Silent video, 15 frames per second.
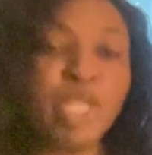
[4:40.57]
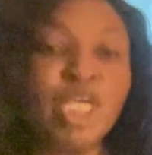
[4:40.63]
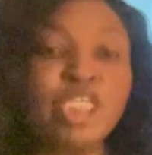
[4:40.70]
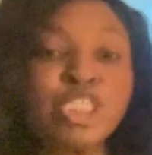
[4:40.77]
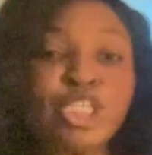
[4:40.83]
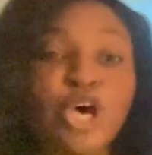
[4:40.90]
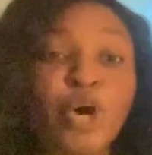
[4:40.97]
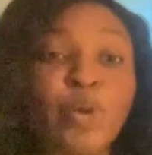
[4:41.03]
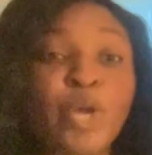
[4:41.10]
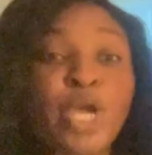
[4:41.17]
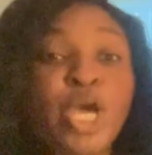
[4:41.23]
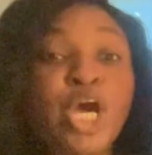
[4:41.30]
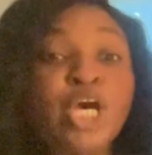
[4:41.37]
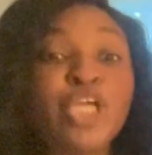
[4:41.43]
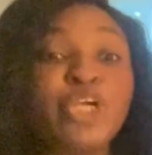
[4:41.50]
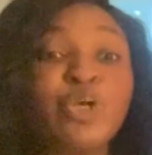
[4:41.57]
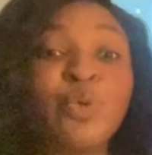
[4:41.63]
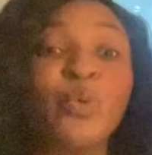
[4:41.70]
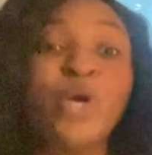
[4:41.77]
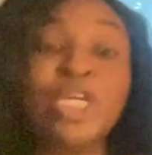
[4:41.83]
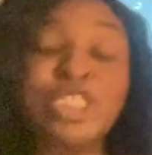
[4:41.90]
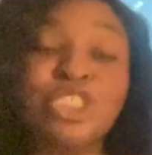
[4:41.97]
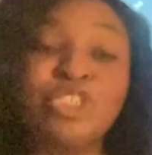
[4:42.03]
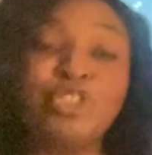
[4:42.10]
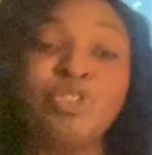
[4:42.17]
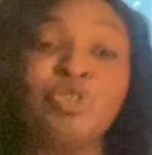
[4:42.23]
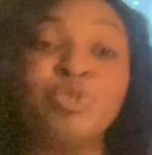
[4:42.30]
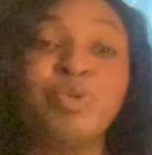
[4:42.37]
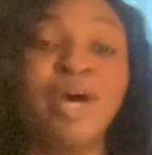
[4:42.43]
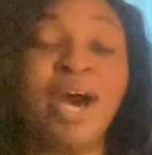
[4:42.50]
So you'll want
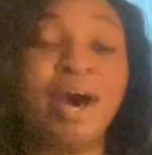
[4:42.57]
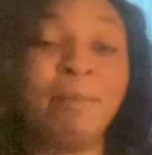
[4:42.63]
to